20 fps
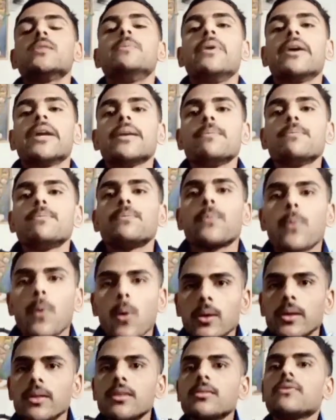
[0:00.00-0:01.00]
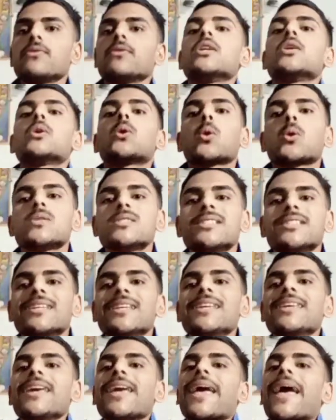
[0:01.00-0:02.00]
which are very important
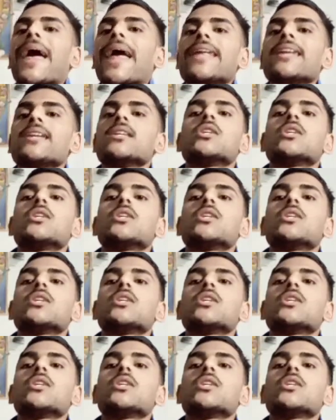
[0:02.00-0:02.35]
ecologically